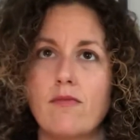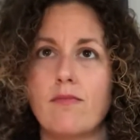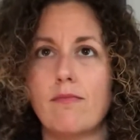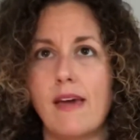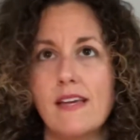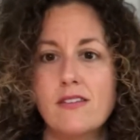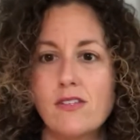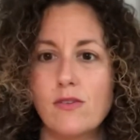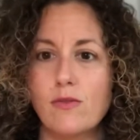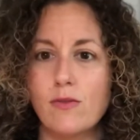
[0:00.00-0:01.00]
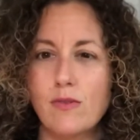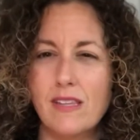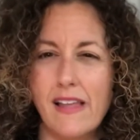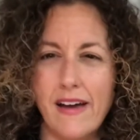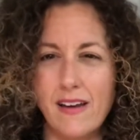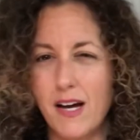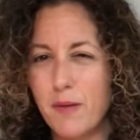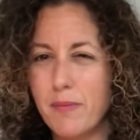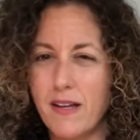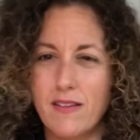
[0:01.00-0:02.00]
makes you light
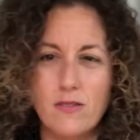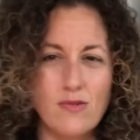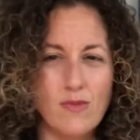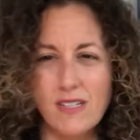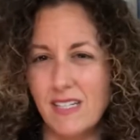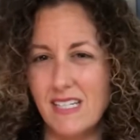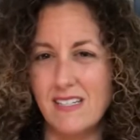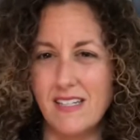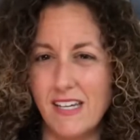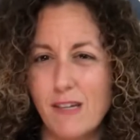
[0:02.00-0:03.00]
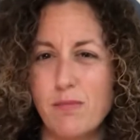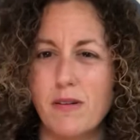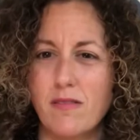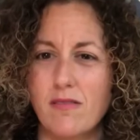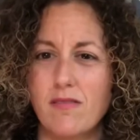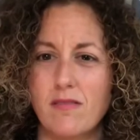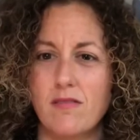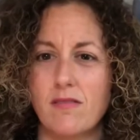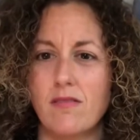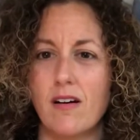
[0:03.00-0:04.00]
up in this really deep
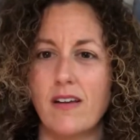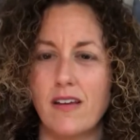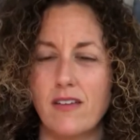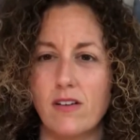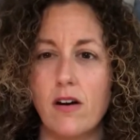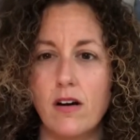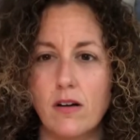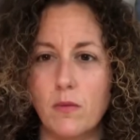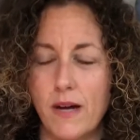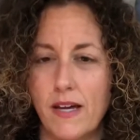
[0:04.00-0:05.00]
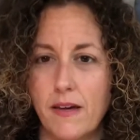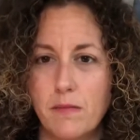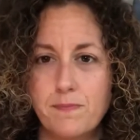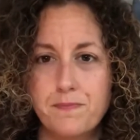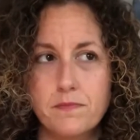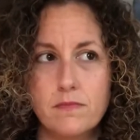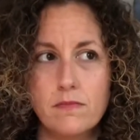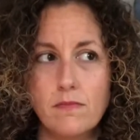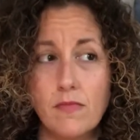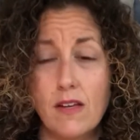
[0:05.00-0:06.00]
in your heart way.
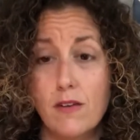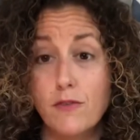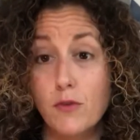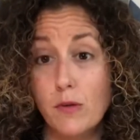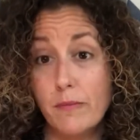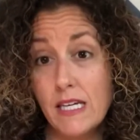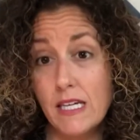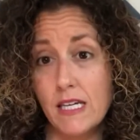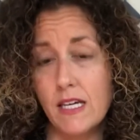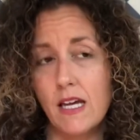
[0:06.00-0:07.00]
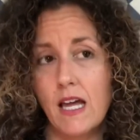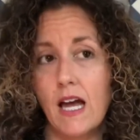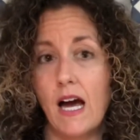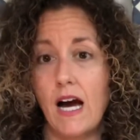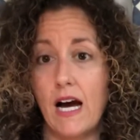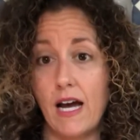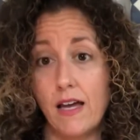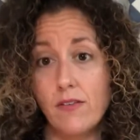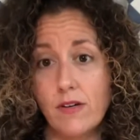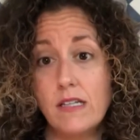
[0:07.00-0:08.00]
For me,
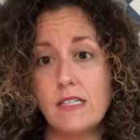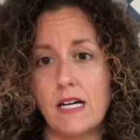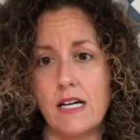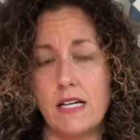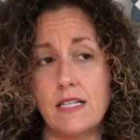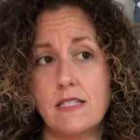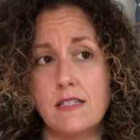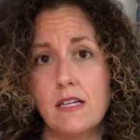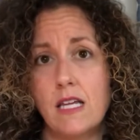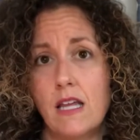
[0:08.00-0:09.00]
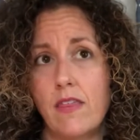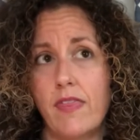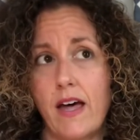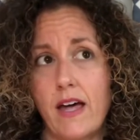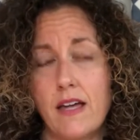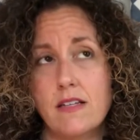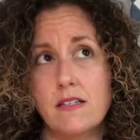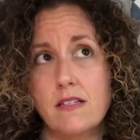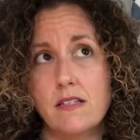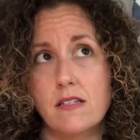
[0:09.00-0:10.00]
I realized that,
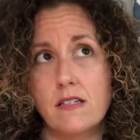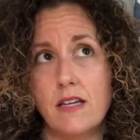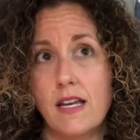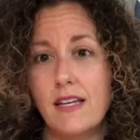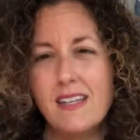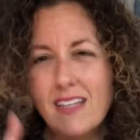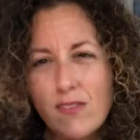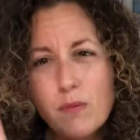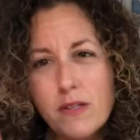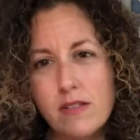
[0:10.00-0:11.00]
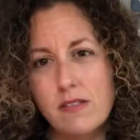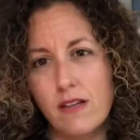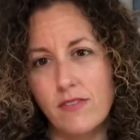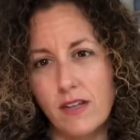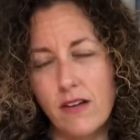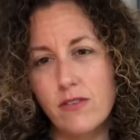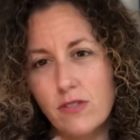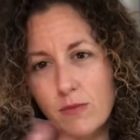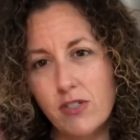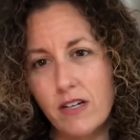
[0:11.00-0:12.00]
and I didn't even put this stuff together, so
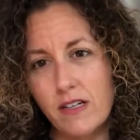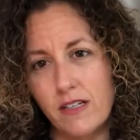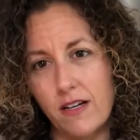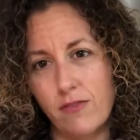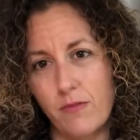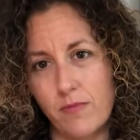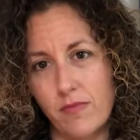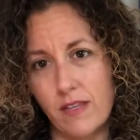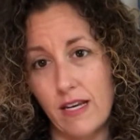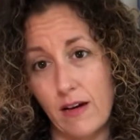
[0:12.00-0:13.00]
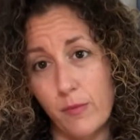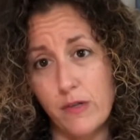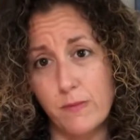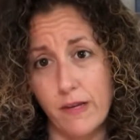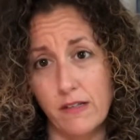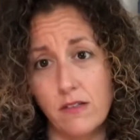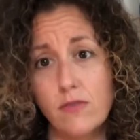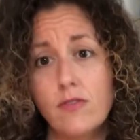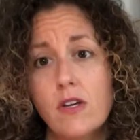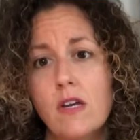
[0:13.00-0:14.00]
I'm sharing it now from the now
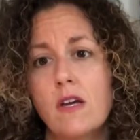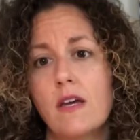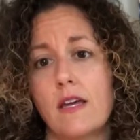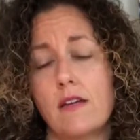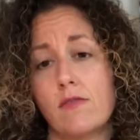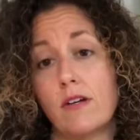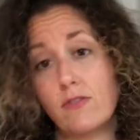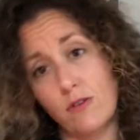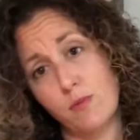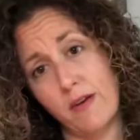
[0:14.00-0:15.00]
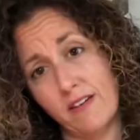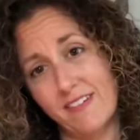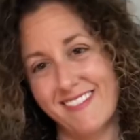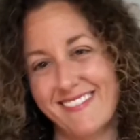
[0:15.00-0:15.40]
perspective in retrospect.